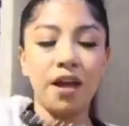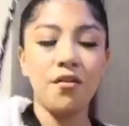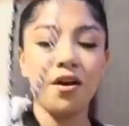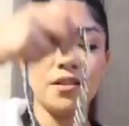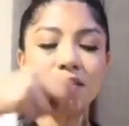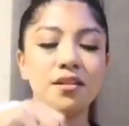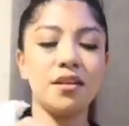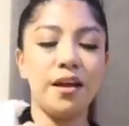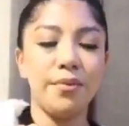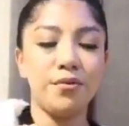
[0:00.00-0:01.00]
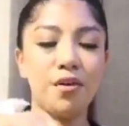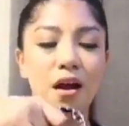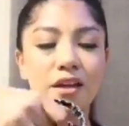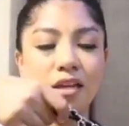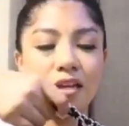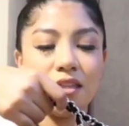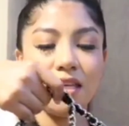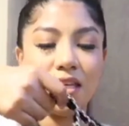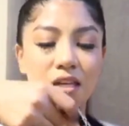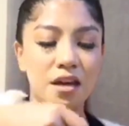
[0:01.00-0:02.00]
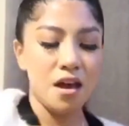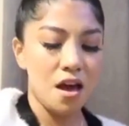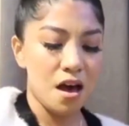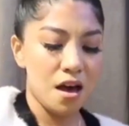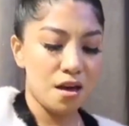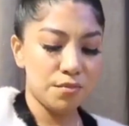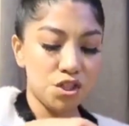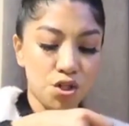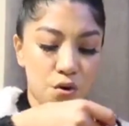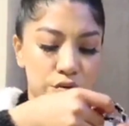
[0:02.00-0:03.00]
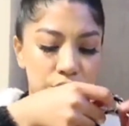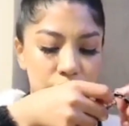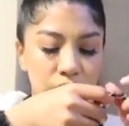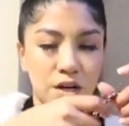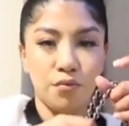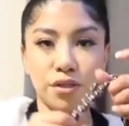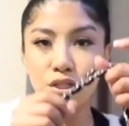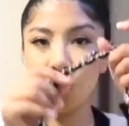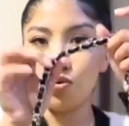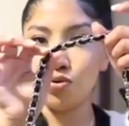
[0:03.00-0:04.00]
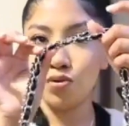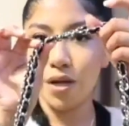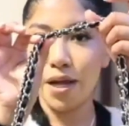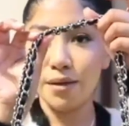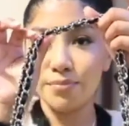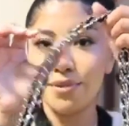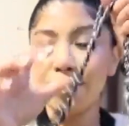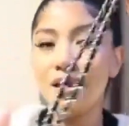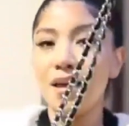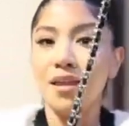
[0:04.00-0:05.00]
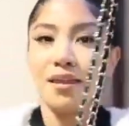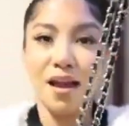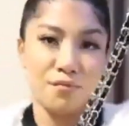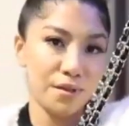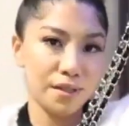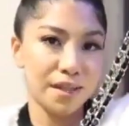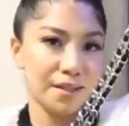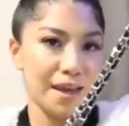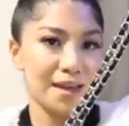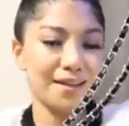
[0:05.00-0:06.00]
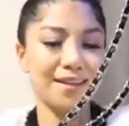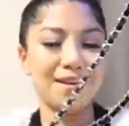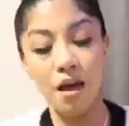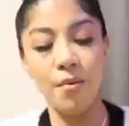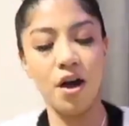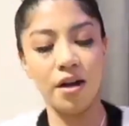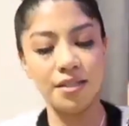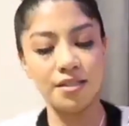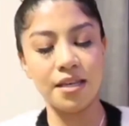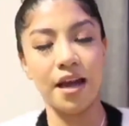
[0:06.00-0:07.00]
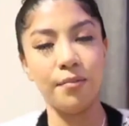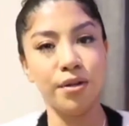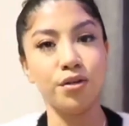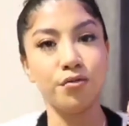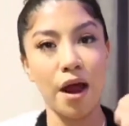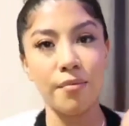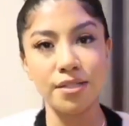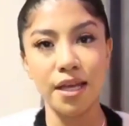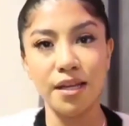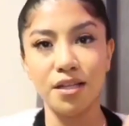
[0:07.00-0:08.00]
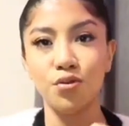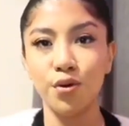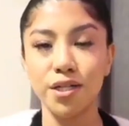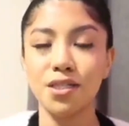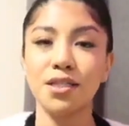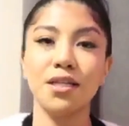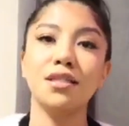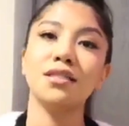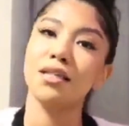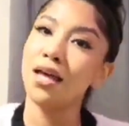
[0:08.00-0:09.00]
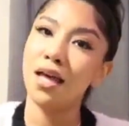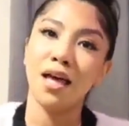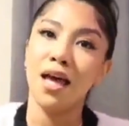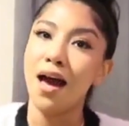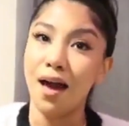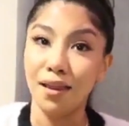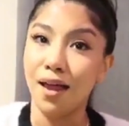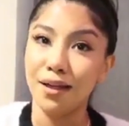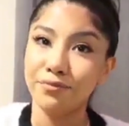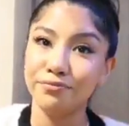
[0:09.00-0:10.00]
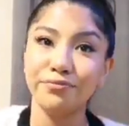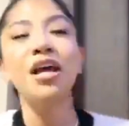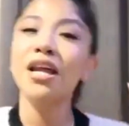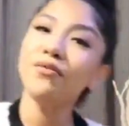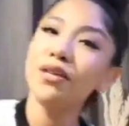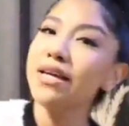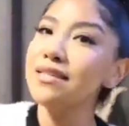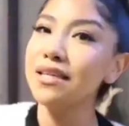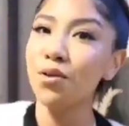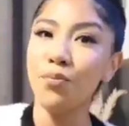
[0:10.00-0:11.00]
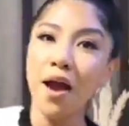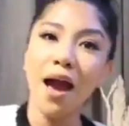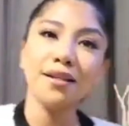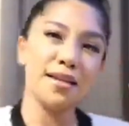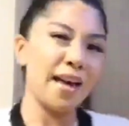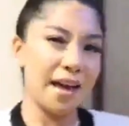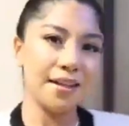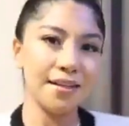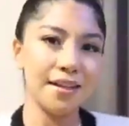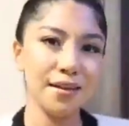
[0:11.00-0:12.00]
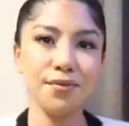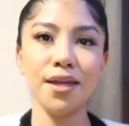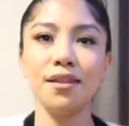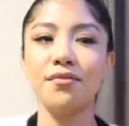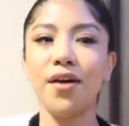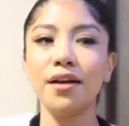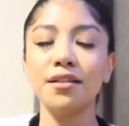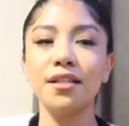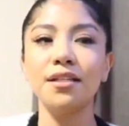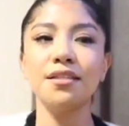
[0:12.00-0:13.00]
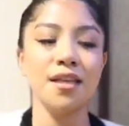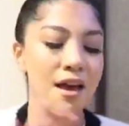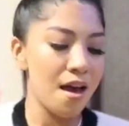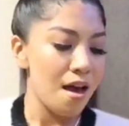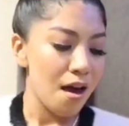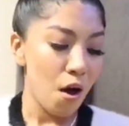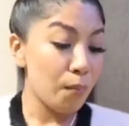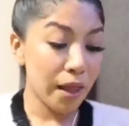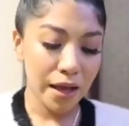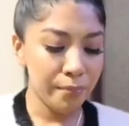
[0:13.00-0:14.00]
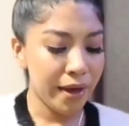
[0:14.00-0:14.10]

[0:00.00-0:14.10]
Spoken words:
I've been rocking the shoulder with the 2 straps. I really like that. But honestly, I've been gravitating towards this a lot, and I feel like it's like the practicality of it, the fact that it's a black